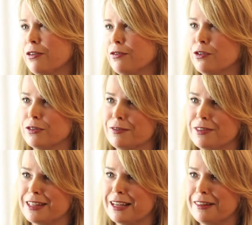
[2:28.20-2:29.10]
and of course, if
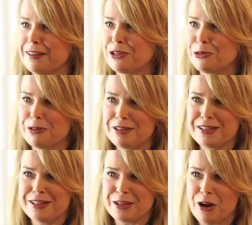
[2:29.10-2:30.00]
there's anything that she wants
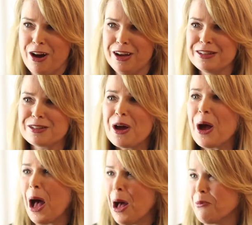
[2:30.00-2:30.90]
to disguise,
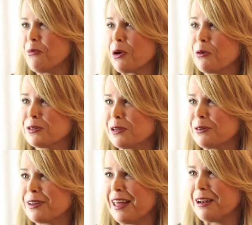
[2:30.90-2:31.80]
um, we also
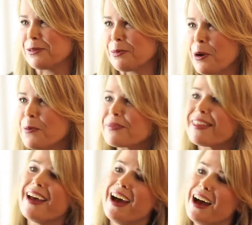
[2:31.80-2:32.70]
look at that as well.
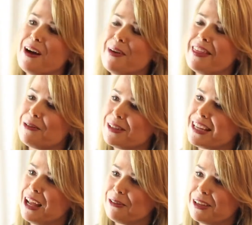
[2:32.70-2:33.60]
Um, and then we
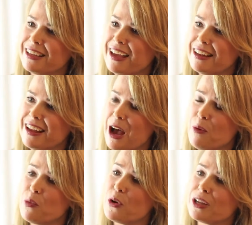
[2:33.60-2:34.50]
start looking at
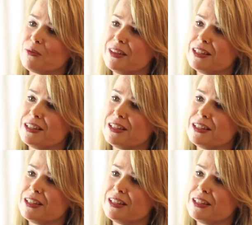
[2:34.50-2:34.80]
um, working with